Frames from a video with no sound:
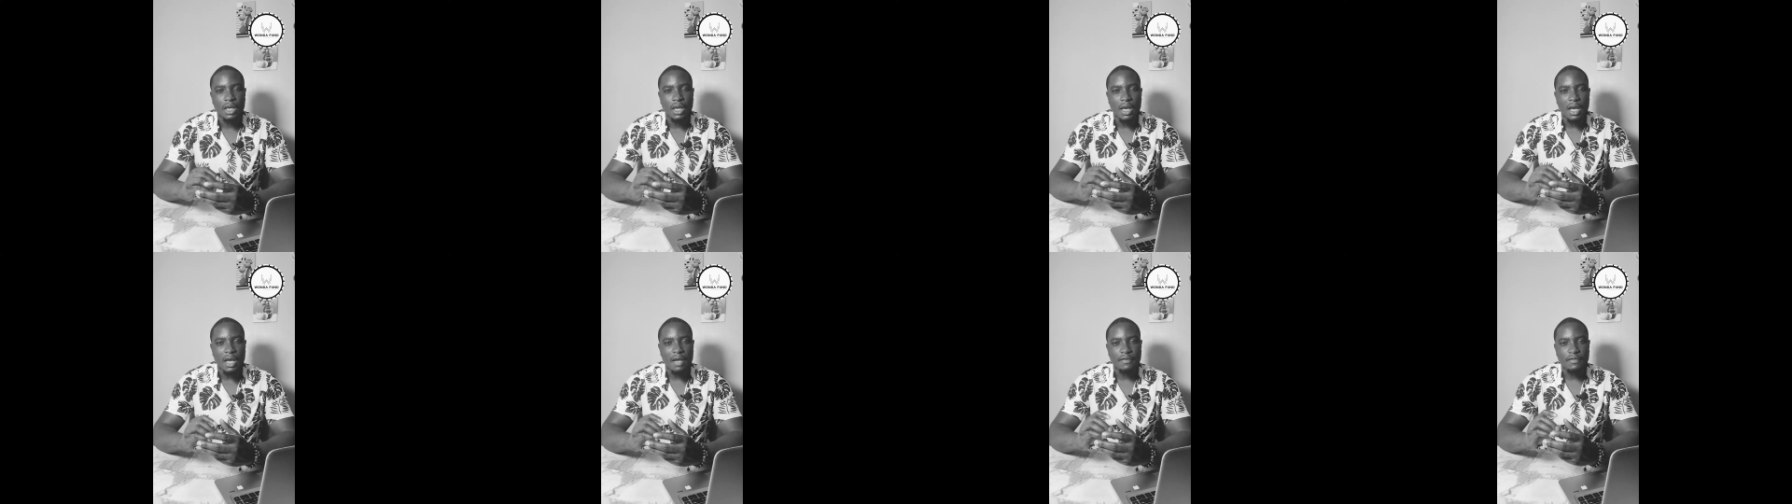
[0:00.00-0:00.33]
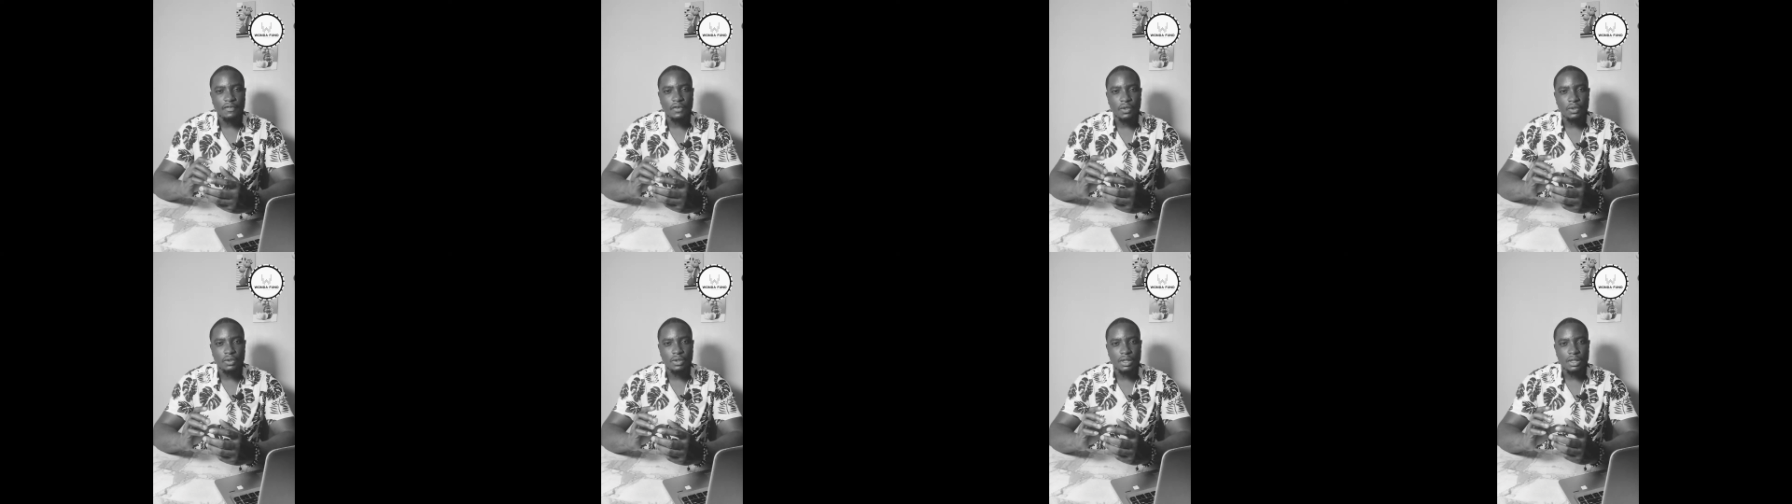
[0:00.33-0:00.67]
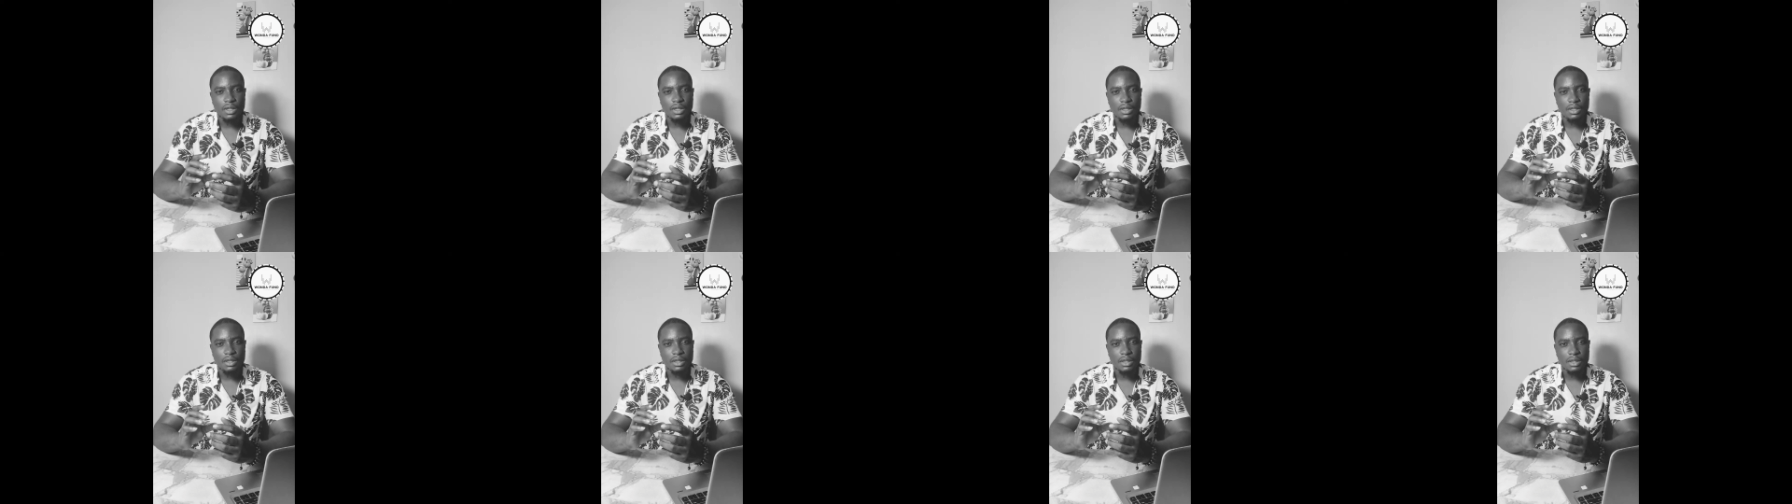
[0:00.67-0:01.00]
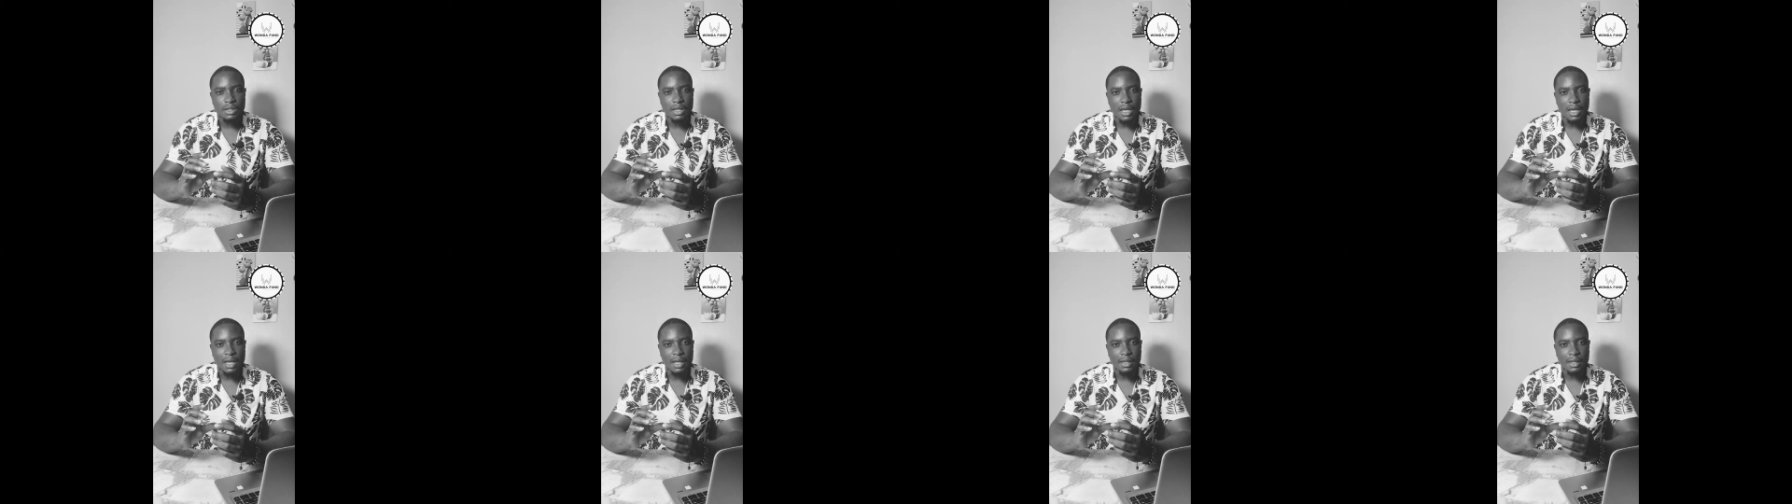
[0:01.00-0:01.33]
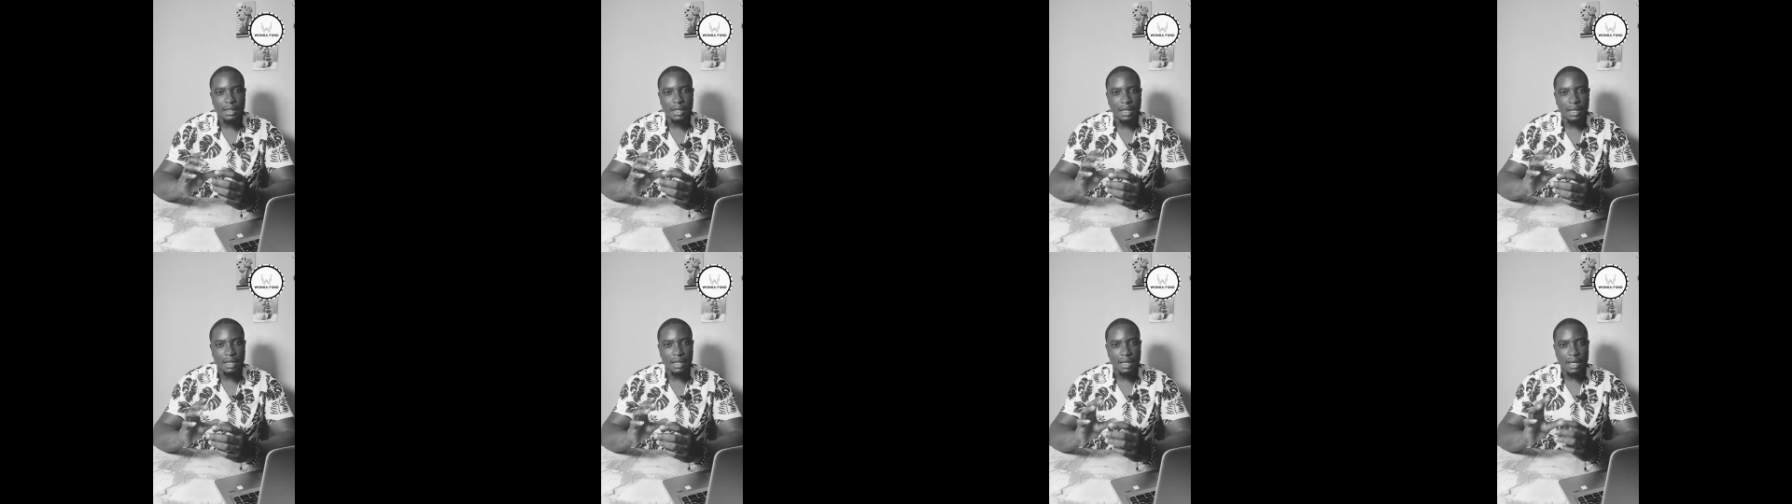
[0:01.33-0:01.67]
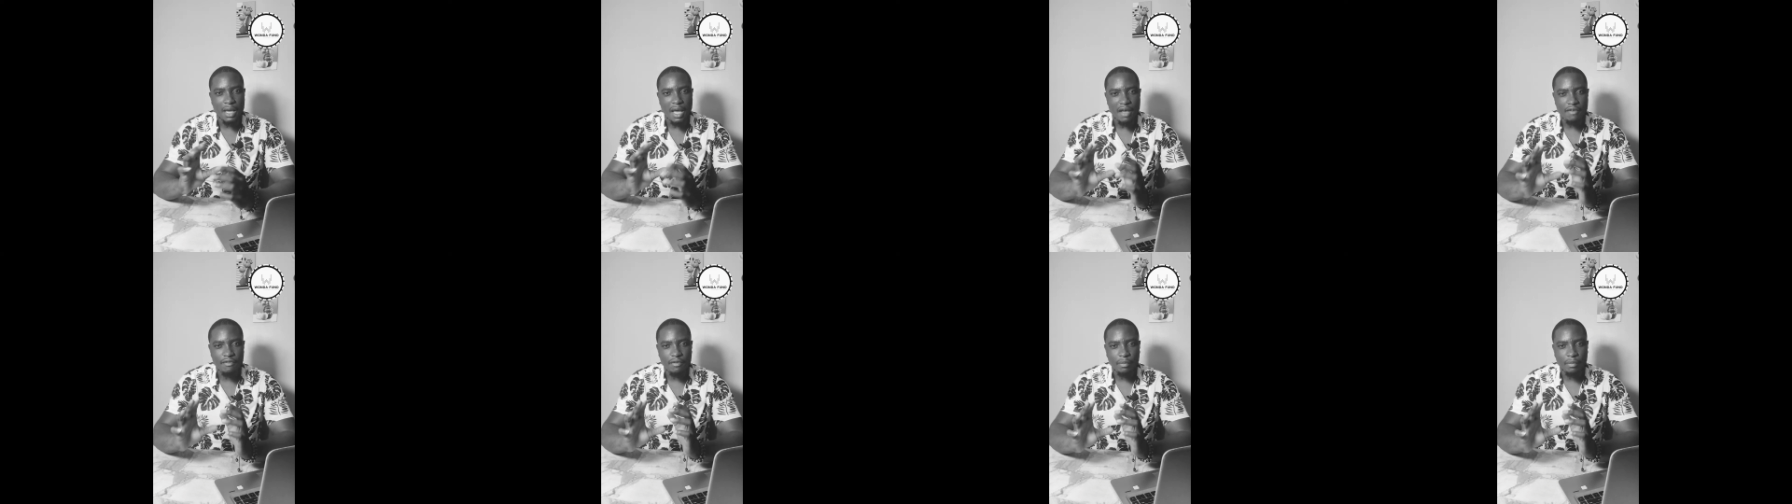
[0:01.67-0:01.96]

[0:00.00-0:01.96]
I've noticed that they have a